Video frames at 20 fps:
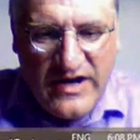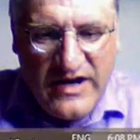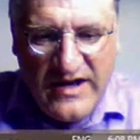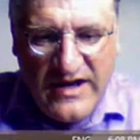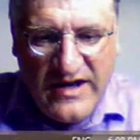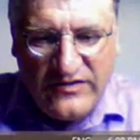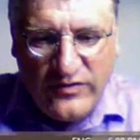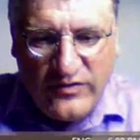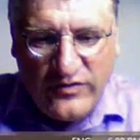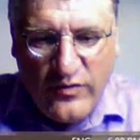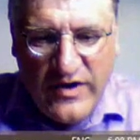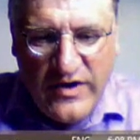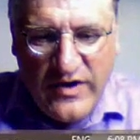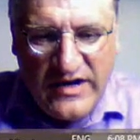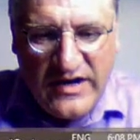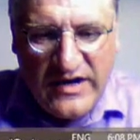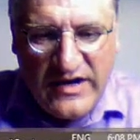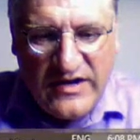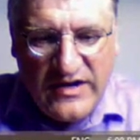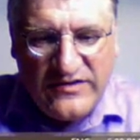s
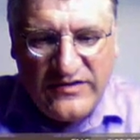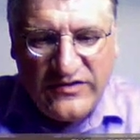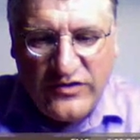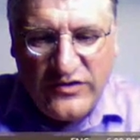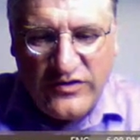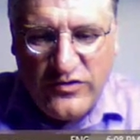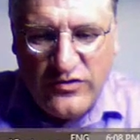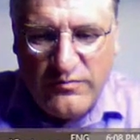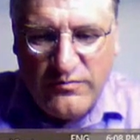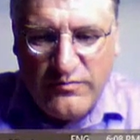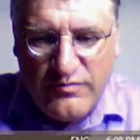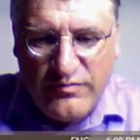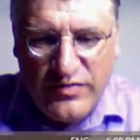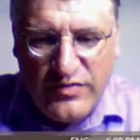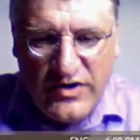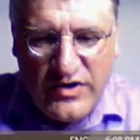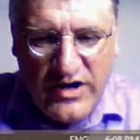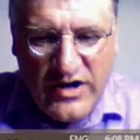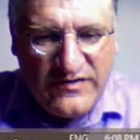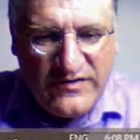cubed
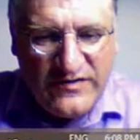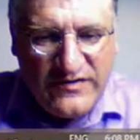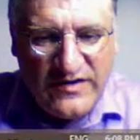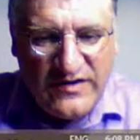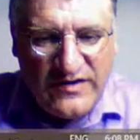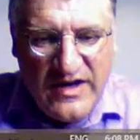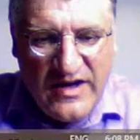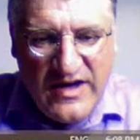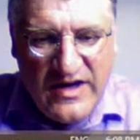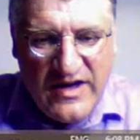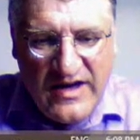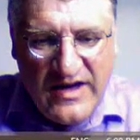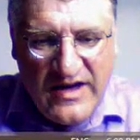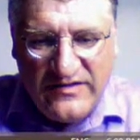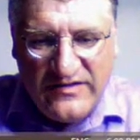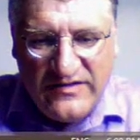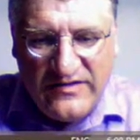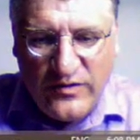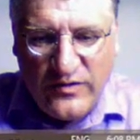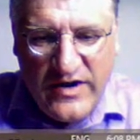plus
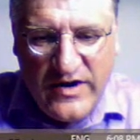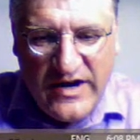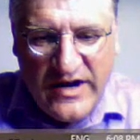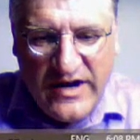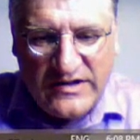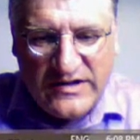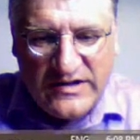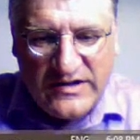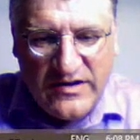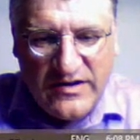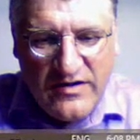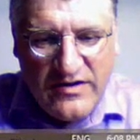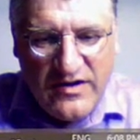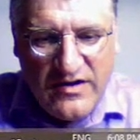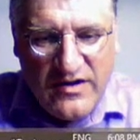s squared